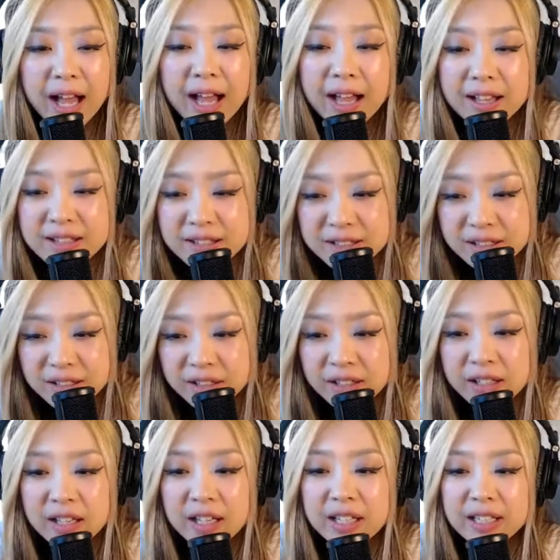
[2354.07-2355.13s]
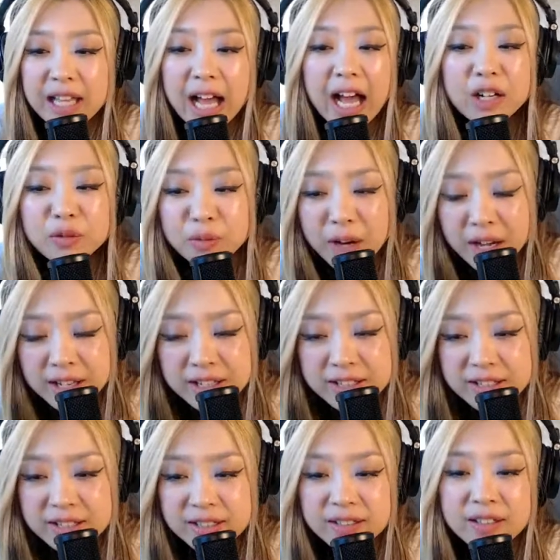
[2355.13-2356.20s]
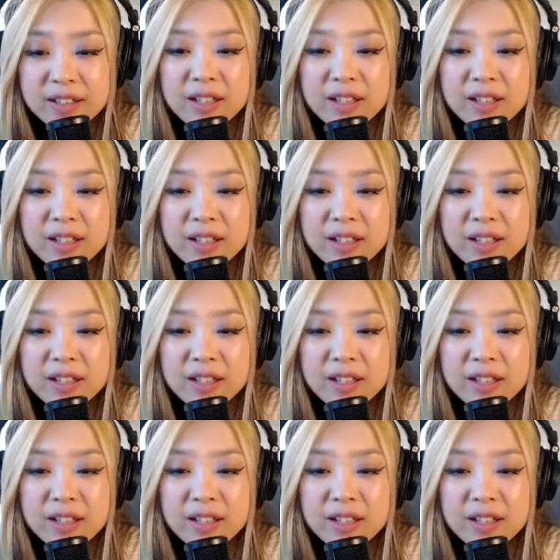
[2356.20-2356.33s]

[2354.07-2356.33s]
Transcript: ask the advice